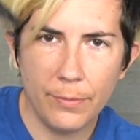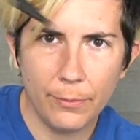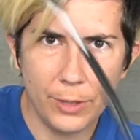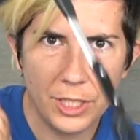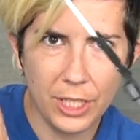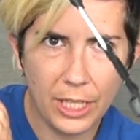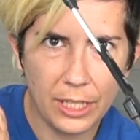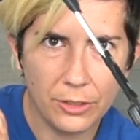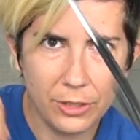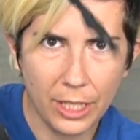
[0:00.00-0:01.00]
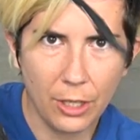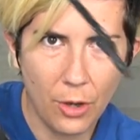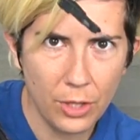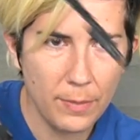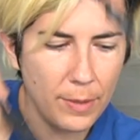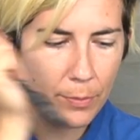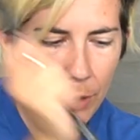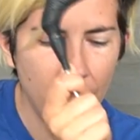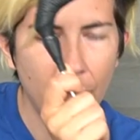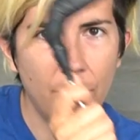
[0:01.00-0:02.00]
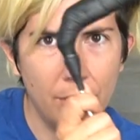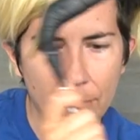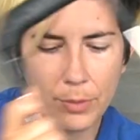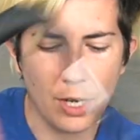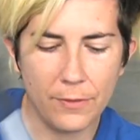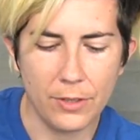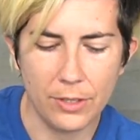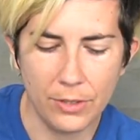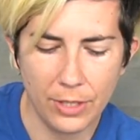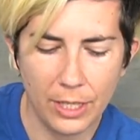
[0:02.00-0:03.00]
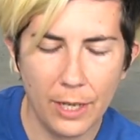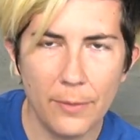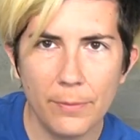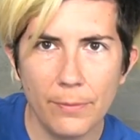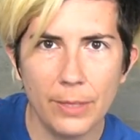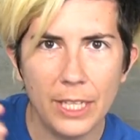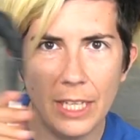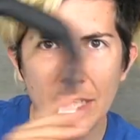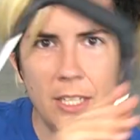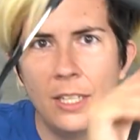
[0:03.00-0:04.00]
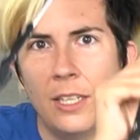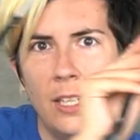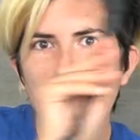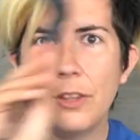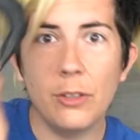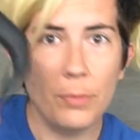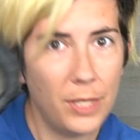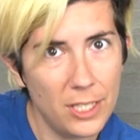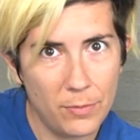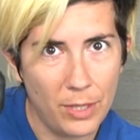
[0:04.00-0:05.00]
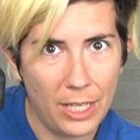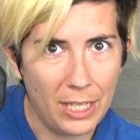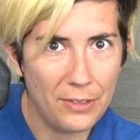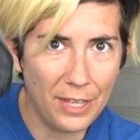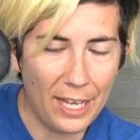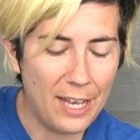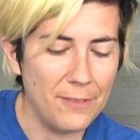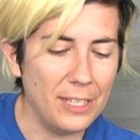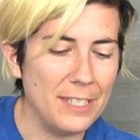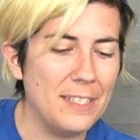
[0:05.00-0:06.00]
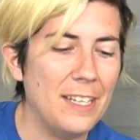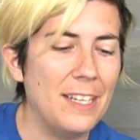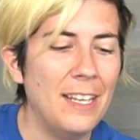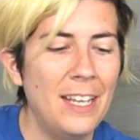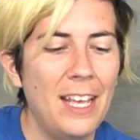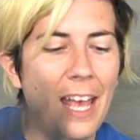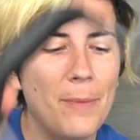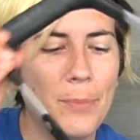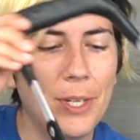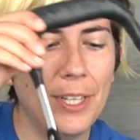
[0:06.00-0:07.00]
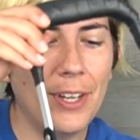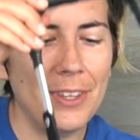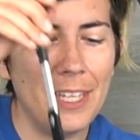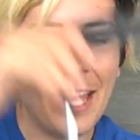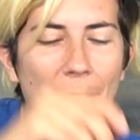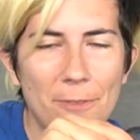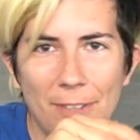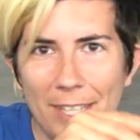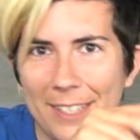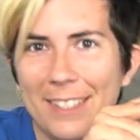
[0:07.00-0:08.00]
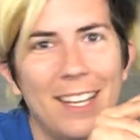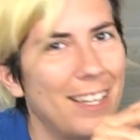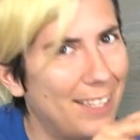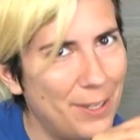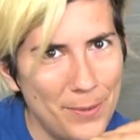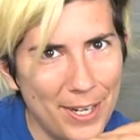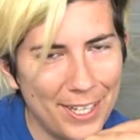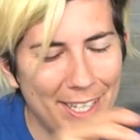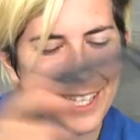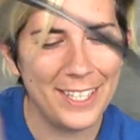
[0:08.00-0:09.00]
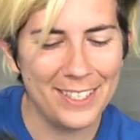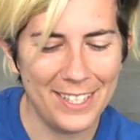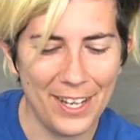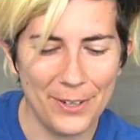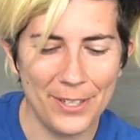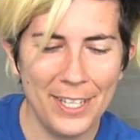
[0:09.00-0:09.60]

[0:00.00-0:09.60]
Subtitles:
rigid handle can only be put on the Bravo. You cannot get the replacement handle that I have listed and put it on the Alpha. It's not going to work. So,